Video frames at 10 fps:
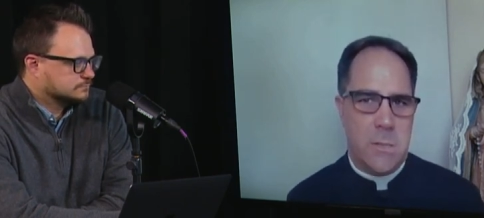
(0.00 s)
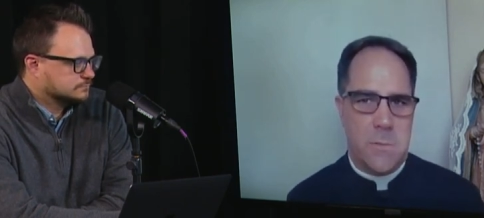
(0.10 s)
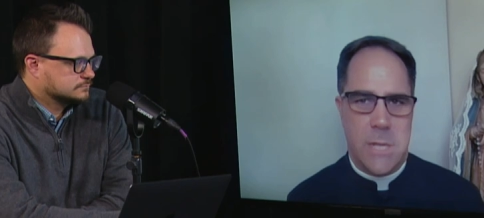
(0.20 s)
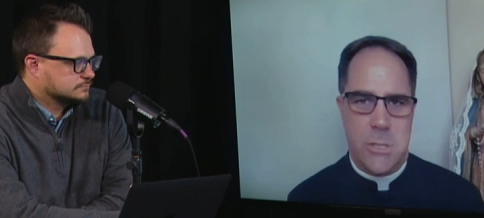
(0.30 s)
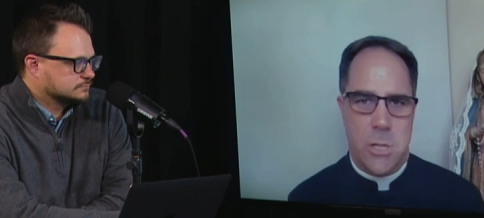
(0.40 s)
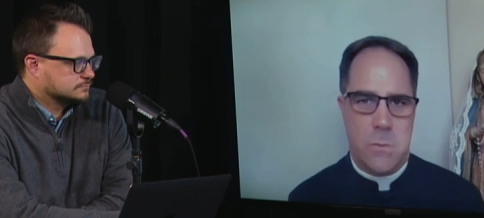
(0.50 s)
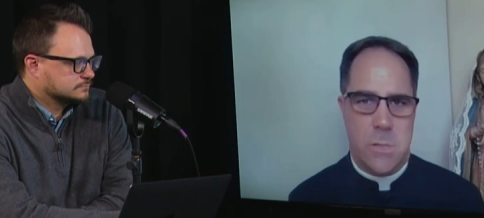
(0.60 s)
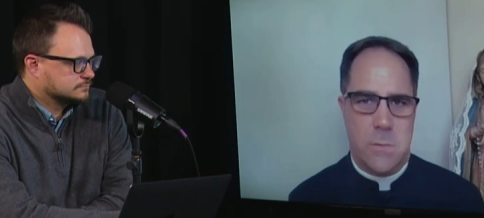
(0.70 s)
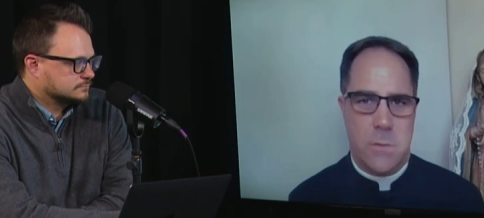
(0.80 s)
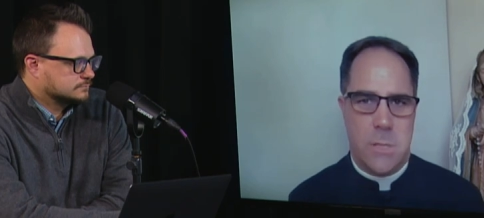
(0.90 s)
Speaker 1: Joseph
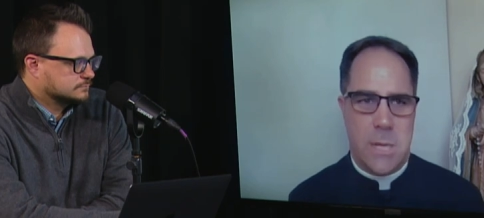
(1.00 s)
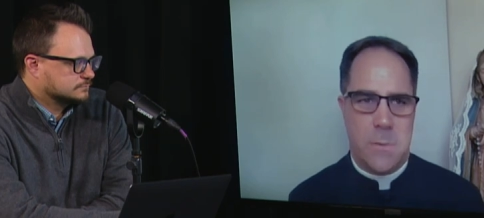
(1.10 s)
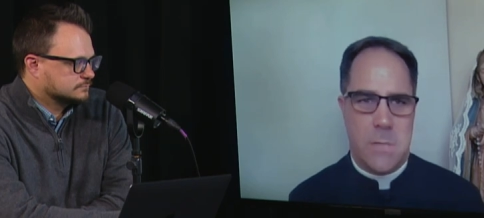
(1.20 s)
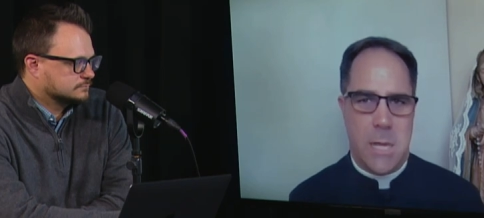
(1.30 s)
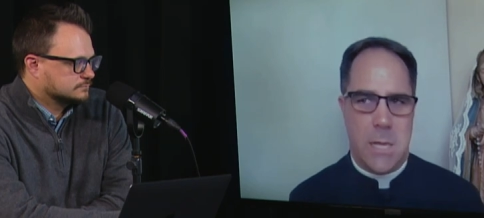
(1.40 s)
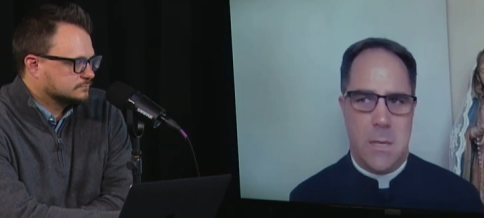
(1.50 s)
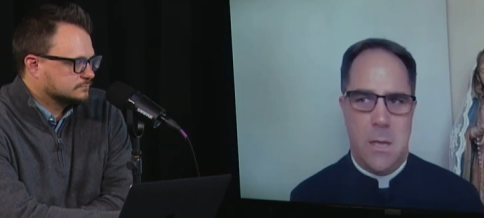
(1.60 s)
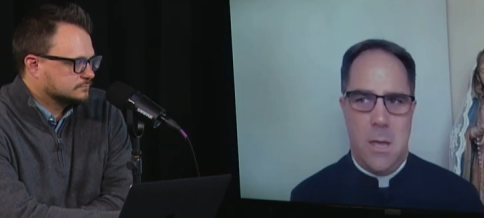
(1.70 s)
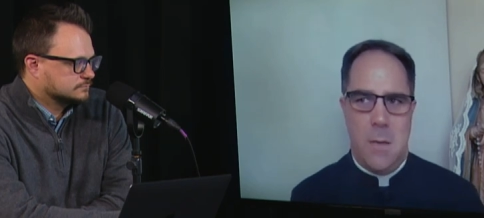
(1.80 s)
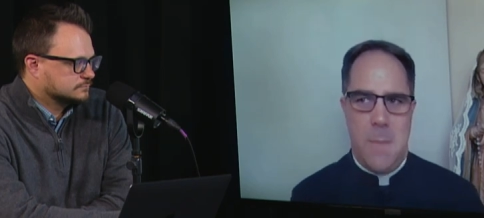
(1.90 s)
because I was like,
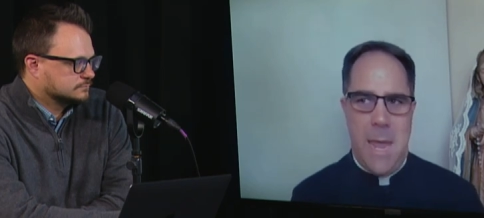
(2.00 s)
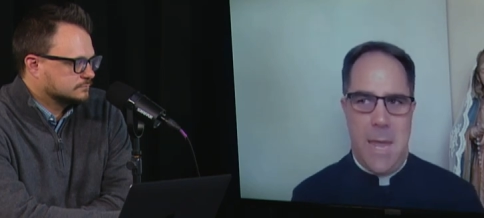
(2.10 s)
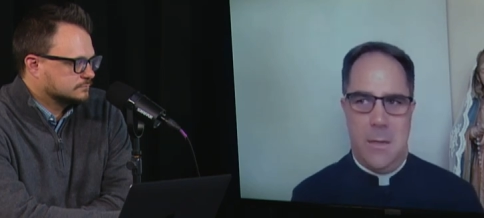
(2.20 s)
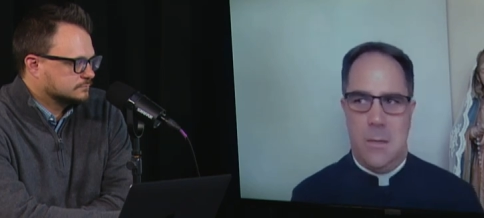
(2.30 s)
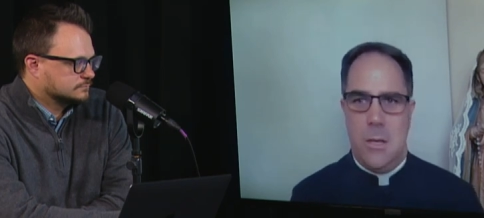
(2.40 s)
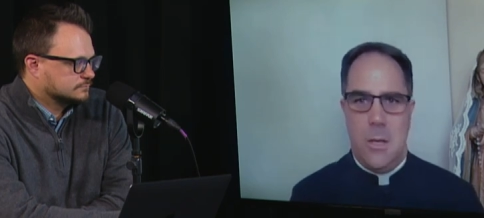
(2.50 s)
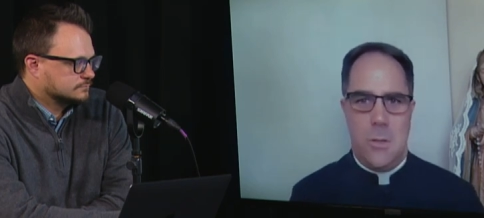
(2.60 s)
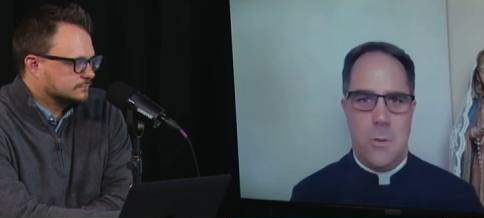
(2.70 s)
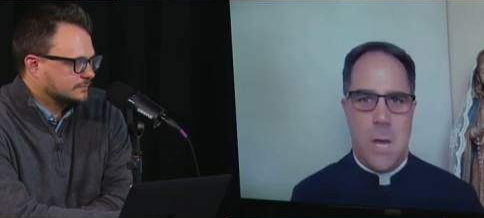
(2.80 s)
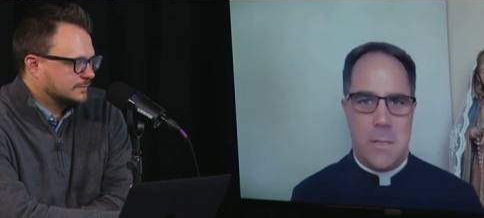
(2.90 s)
man, you got
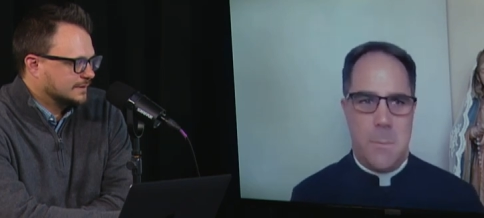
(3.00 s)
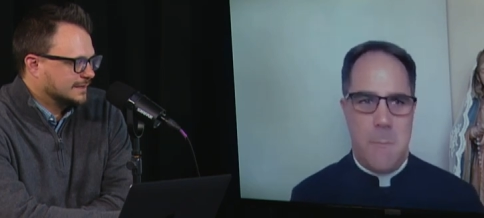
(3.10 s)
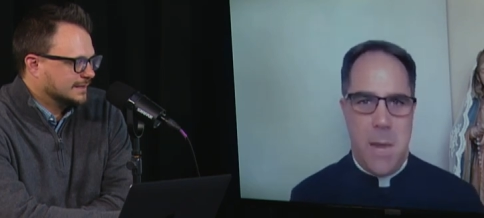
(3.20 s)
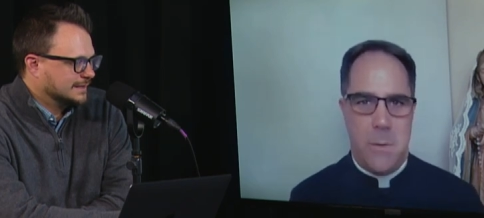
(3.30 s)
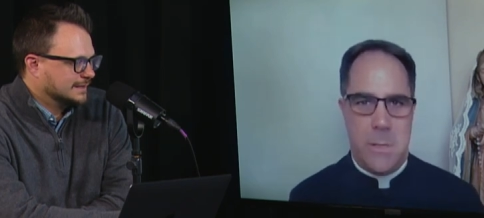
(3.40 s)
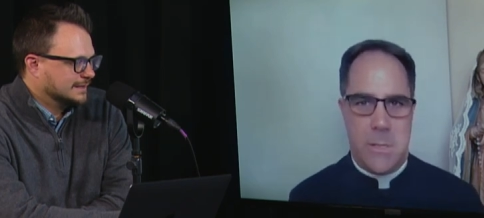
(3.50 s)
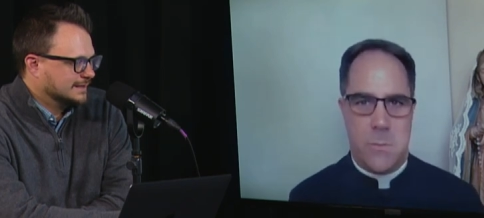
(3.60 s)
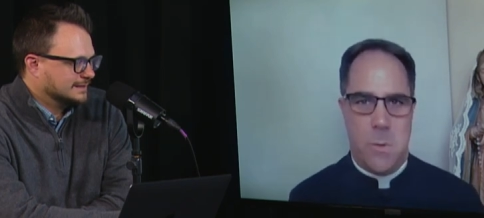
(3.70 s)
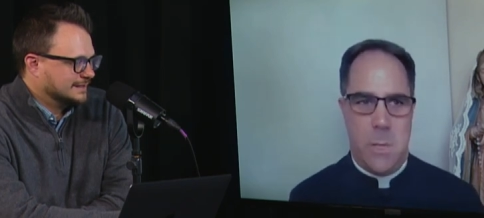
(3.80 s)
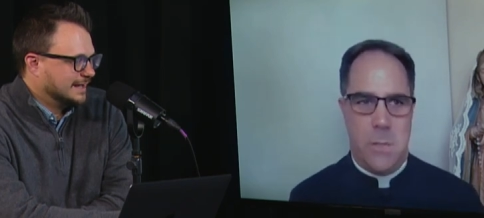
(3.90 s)
to marry this woman.
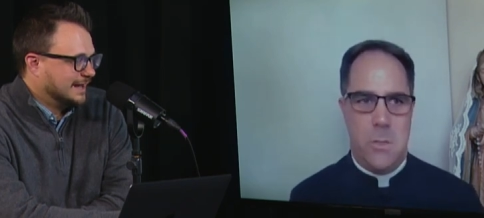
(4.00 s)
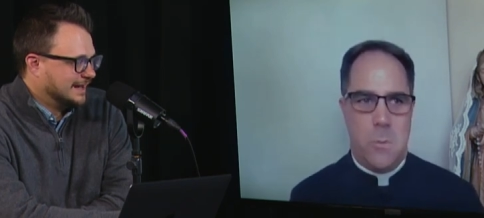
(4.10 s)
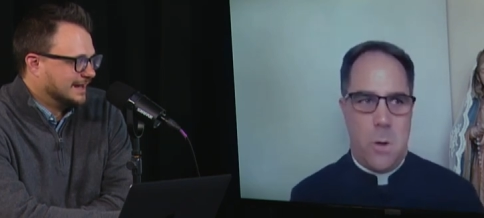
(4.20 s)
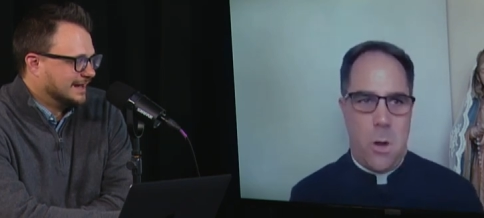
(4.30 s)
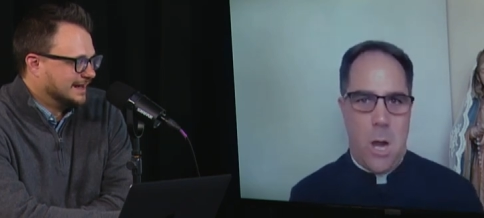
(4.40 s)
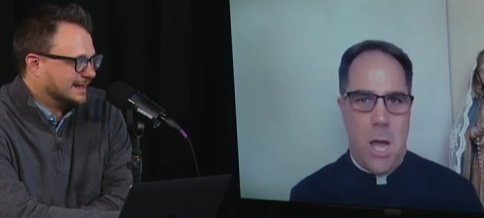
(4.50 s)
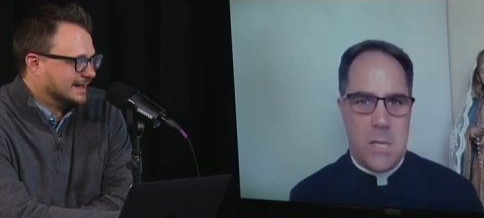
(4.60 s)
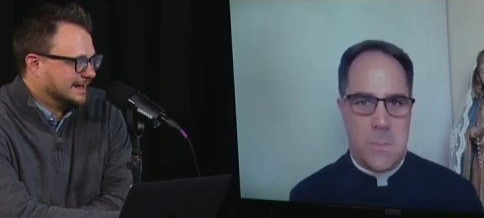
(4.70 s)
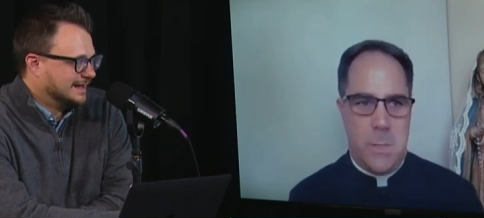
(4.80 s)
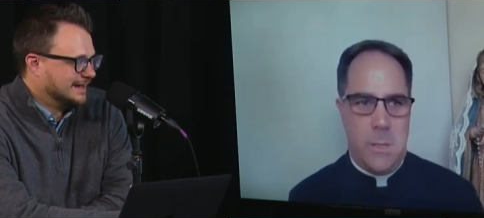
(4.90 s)
You yeah. were her husband
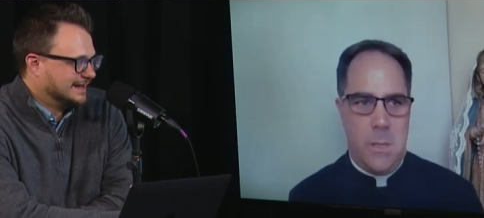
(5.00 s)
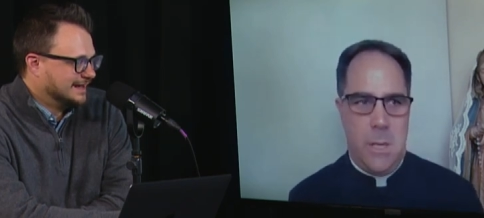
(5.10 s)
in this